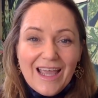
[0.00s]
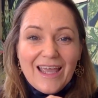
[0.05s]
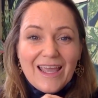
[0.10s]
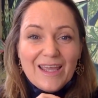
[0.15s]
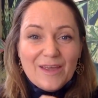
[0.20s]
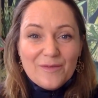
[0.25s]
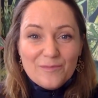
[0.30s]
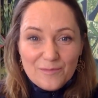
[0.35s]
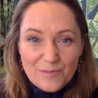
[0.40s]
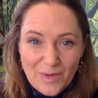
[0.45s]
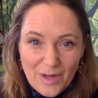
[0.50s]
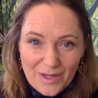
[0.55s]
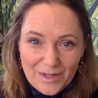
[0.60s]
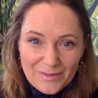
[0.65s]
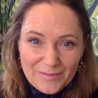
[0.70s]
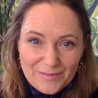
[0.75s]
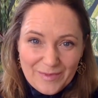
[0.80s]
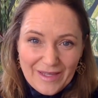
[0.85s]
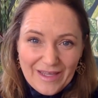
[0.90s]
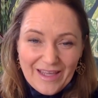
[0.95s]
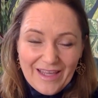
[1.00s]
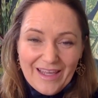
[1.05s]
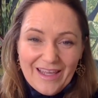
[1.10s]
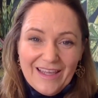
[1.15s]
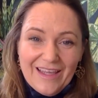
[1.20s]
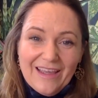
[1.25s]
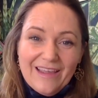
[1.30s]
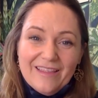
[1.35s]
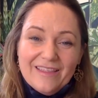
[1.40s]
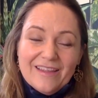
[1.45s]
It might
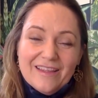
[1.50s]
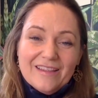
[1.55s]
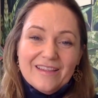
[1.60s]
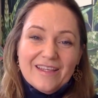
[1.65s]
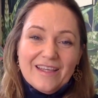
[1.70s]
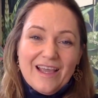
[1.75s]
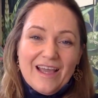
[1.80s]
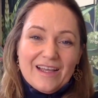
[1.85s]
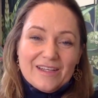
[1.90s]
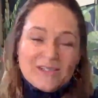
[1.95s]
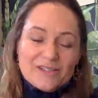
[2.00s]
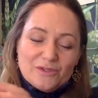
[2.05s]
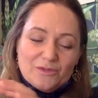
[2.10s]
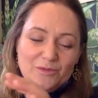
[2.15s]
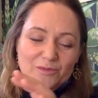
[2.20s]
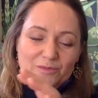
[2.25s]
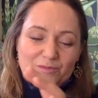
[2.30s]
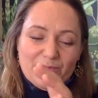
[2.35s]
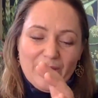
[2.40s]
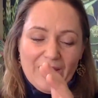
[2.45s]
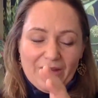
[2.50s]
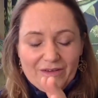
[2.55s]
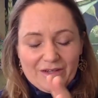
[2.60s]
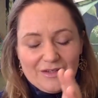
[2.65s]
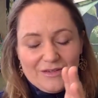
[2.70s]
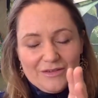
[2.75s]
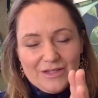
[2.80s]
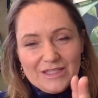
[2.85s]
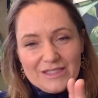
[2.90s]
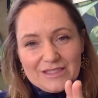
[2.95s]
be that the actual
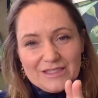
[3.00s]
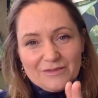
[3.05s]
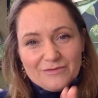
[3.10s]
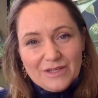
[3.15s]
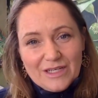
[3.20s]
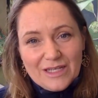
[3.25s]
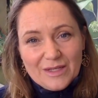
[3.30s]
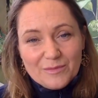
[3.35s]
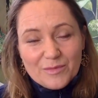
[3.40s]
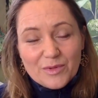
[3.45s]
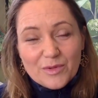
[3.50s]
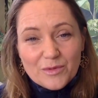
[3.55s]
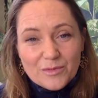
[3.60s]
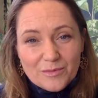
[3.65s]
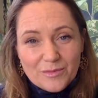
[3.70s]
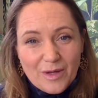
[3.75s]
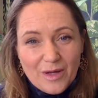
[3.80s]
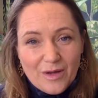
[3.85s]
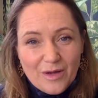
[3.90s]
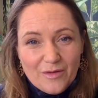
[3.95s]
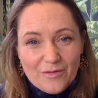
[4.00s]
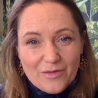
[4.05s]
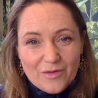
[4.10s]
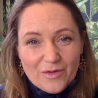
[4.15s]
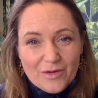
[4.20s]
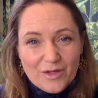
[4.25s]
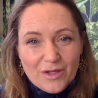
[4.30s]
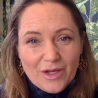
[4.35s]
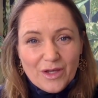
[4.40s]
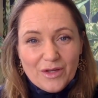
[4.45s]
burial is the really important part
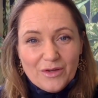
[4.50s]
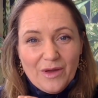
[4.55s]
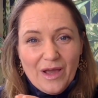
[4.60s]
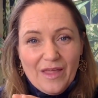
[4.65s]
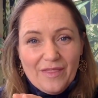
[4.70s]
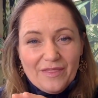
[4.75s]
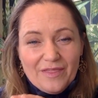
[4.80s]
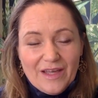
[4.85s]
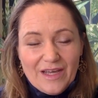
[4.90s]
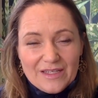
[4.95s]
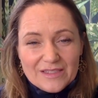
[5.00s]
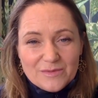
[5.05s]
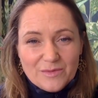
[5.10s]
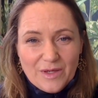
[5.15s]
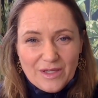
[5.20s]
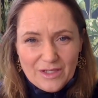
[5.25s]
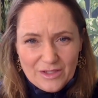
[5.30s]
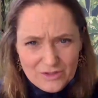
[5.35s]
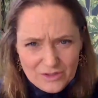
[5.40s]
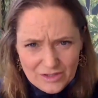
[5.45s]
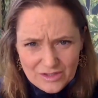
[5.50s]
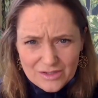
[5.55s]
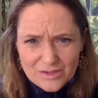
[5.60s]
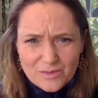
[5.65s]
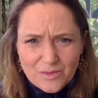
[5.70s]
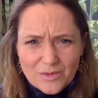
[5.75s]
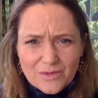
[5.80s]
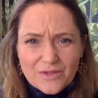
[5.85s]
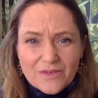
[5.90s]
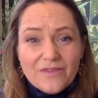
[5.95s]
for you, and that's where you
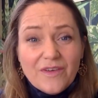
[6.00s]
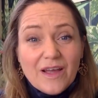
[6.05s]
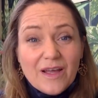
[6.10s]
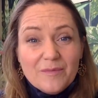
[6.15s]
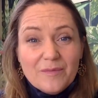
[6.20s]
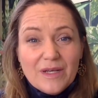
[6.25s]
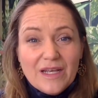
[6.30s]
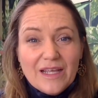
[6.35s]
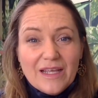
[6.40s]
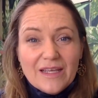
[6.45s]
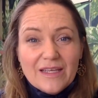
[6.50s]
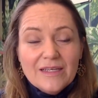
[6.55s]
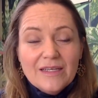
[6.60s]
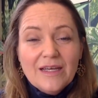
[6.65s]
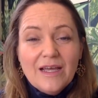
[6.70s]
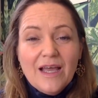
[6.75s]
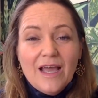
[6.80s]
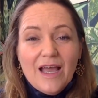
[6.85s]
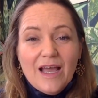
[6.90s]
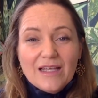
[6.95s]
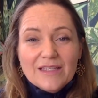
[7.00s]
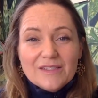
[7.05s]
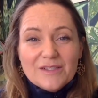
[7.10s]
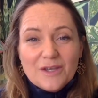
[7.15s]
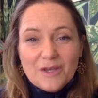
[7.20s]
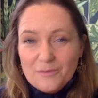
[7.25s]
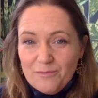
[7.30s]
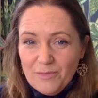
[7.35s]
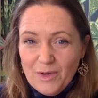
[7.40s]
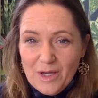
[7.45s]
just want the family. And so
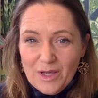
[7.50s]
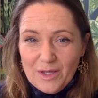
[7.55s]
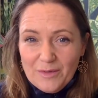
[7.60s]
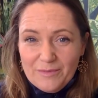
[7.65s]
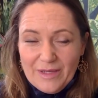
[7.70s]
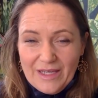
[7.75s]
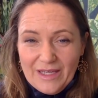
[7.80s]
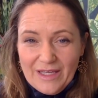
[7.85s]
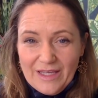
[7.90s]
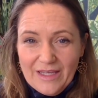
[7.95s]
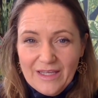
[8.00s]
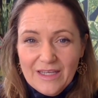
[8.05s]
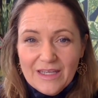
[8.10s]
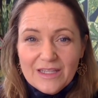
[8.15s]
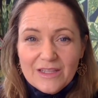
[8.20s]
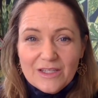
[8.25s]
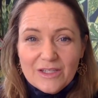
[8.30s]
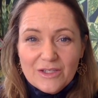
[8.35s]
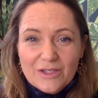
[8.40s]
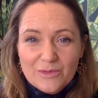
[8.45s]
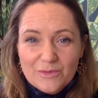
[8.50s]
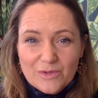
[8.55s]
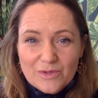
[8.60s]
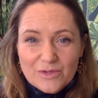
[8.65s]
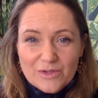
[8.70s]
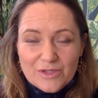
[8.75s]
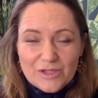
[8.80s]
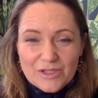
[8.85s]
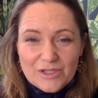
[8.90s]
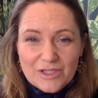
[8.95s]
it might be that you
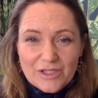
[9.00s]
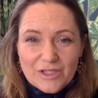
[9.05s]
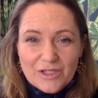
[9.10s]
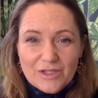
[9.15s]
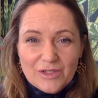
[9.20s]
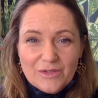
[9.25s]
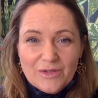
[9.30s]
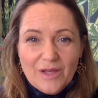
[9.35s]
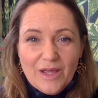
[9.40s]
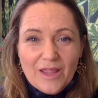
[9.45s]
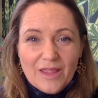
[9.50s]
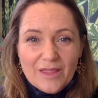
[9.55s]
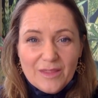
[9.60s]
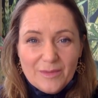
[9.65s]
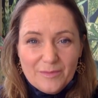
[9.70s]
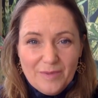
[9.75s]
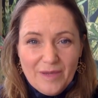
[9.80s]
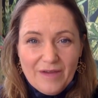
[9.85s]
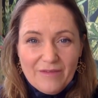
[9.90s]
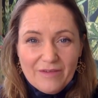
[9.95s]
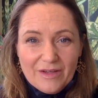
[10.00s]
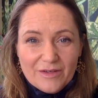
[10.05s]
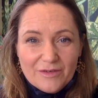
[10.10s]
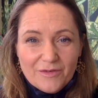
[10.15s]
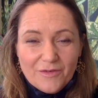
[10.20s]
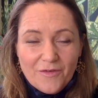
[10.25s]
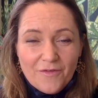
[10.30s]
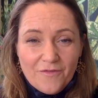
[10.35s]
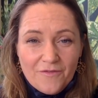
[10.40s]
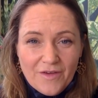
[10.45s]
want to do the
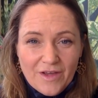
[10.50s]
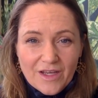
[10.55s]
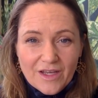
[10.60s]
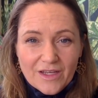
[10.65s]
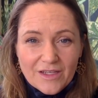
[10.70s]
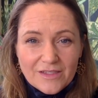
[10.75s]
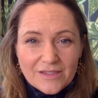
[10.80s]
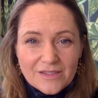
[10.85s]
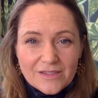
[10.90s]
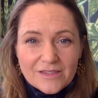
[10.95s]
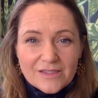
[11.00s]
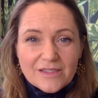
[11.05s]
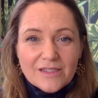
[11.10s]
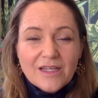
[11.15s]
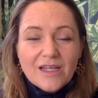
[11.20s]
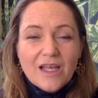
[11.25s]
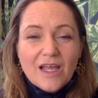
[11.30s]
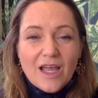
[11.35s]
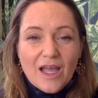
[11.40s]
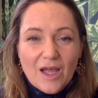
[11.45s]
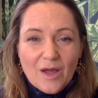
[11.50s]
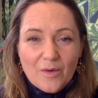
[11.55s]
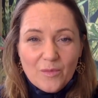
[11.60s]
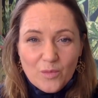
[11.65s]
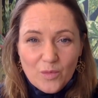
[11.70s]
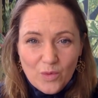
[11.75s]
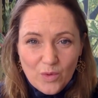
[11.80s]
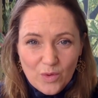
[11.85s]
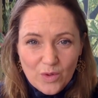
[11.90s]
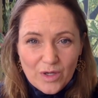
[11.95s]
burial first,
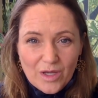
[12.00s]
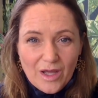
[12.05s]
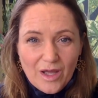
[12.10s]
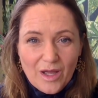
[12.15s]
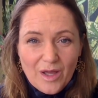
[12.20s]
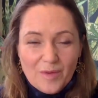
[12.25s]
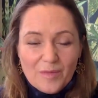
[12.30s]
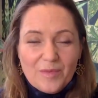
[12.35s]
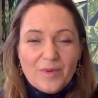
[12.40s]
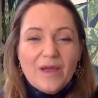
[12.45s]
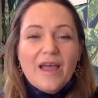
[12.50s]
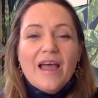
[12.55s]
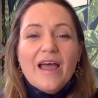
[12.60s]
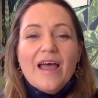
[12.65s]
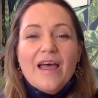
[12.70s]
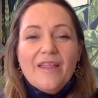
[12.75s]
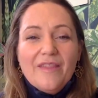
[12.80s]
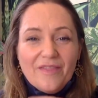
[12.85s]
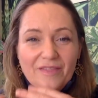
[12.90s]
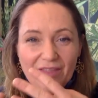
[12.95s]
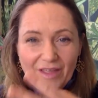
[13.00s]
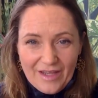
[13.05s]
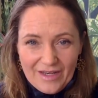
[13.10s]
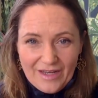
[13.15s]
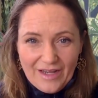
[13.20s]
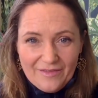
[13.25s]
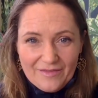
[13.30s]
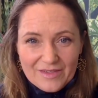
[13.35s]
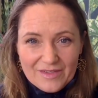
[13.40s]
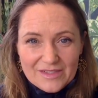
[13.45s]
walk up, and then
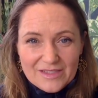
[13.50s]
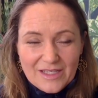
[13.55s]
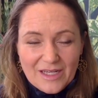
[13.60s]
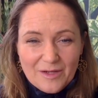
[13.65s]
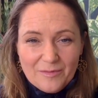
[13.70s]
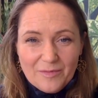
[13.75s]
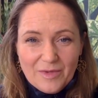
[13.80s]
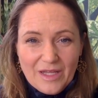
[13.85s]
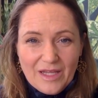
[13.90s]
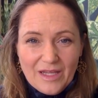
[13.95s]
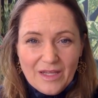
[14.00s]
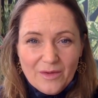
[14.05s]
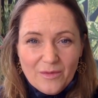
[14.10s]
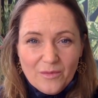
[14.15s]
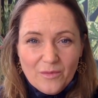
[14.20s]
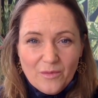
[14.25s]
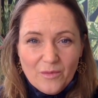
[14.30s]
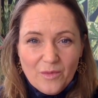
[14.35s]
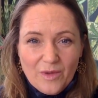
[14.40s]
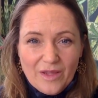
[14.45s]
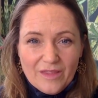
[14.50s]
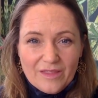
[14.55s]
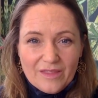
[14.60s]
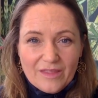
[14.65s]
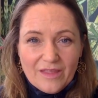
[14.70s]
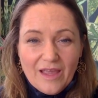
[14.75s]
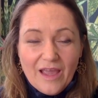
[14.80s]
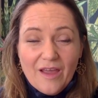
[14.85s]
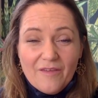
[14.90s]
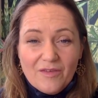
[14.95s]
have the ceremony with
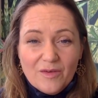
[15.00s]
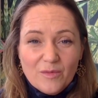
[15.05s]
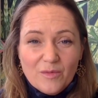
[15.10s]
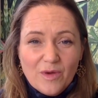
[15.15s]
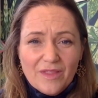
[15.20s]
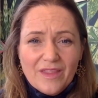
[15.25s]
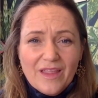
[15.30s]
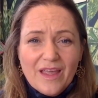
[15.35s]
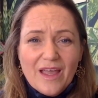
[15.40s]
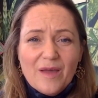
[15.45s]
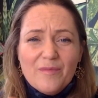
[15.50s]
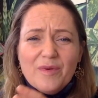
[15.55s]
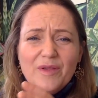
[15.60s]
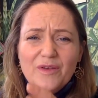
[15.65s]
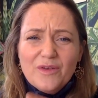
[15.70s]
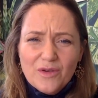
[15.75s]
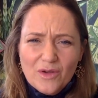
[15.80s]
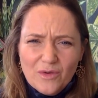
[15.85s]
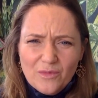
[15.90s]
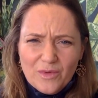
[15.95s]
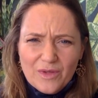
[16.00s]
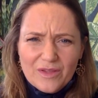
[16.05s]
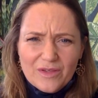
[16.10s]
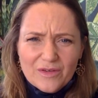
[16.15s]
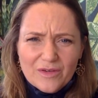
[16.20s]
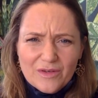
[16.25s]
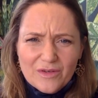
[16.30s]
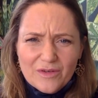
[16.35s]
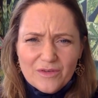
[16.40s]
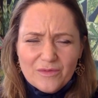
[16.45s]
everyone there, but not with
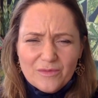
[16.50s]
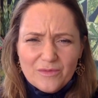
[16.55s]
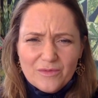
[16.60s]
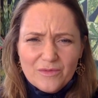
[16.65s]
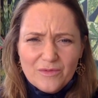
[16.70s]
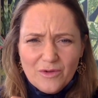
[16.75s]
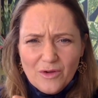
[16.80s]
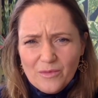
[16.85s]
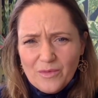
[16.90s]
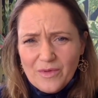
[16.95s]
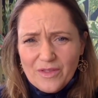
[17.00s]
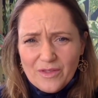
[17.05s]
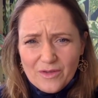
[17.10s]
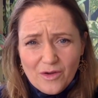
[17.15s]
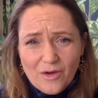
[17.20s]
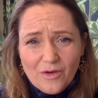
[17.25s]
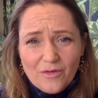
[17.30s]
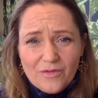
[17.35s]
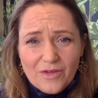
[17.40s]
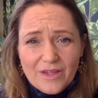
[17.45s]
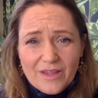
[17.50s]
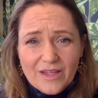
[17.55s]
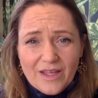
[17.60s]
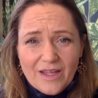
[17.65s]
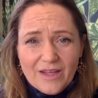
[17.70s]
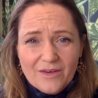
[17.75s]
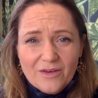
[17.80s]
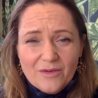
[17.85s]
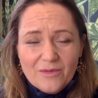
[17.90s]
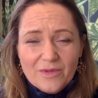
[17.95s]
the coffin
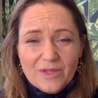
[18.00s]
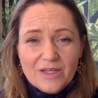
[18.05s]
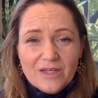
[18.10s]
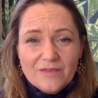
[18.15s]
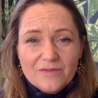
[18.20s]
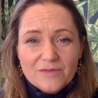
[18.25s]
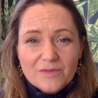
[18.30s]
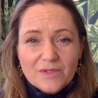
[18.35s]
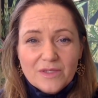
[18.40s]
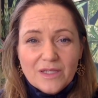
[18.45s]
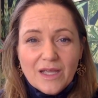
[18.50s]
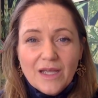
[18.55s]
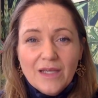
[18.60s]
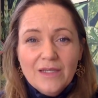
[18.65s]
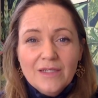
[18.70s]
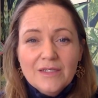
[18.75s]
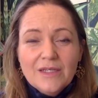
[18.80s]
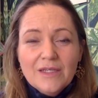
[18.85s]
there, not with the loved one there.